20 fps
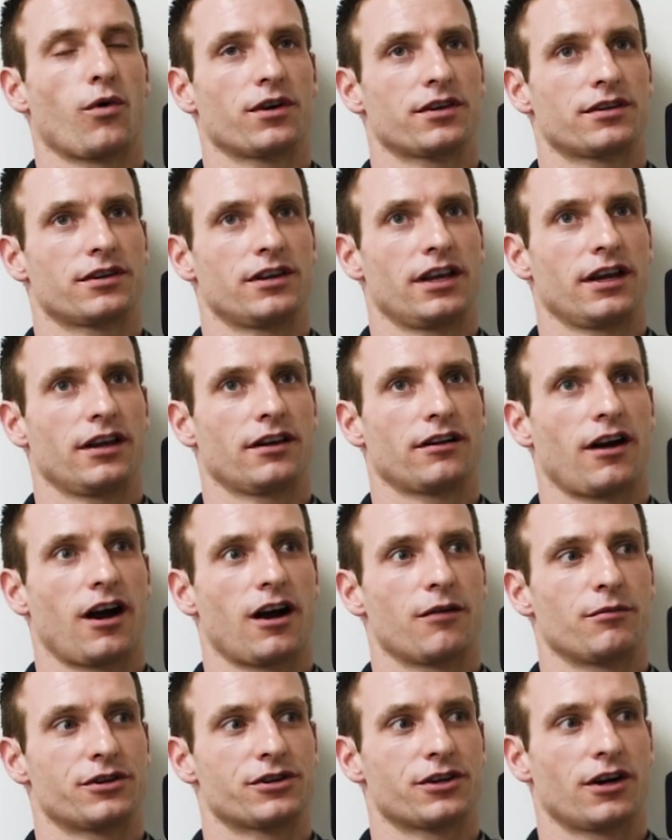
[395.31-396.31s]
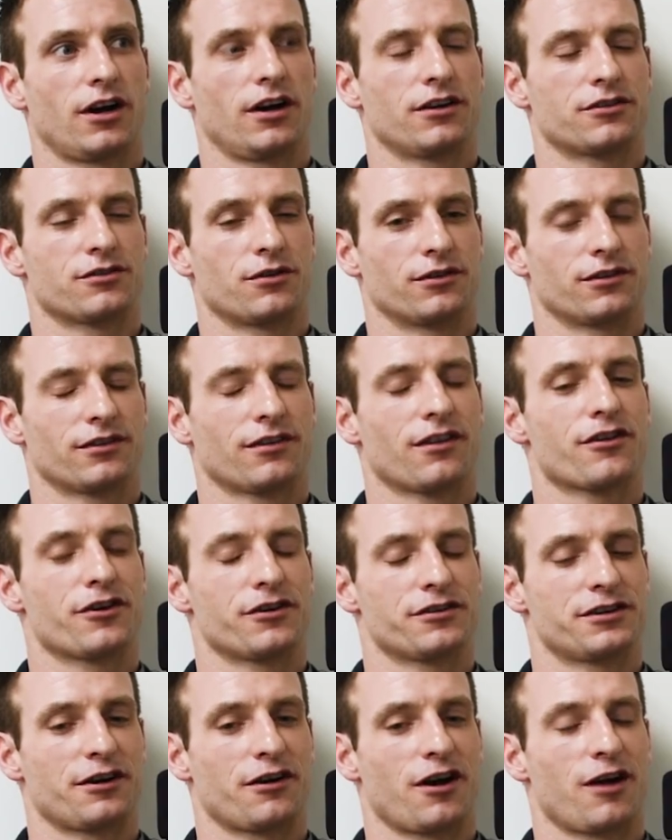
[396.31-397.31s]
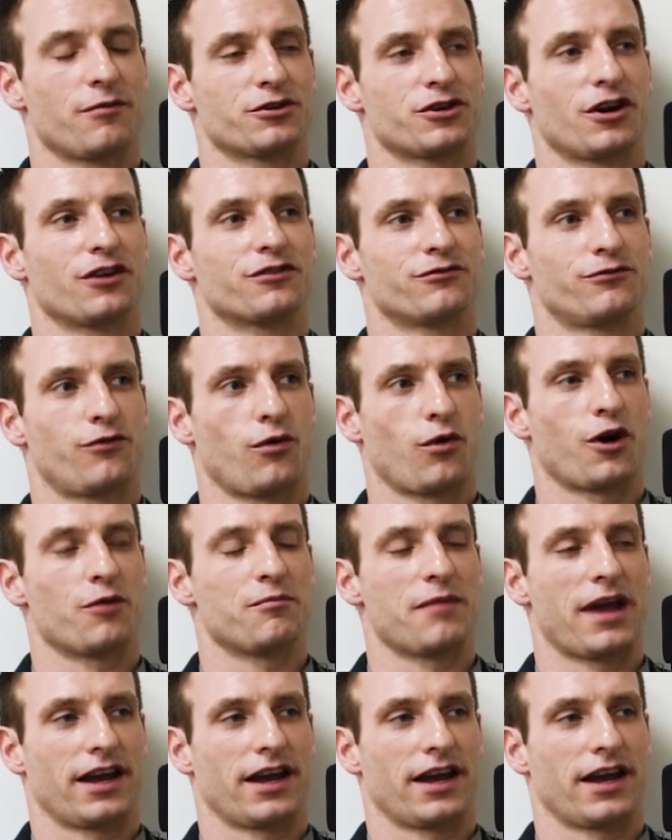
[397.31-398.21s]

14 are arbitrage, so 13 are arbitrage, four are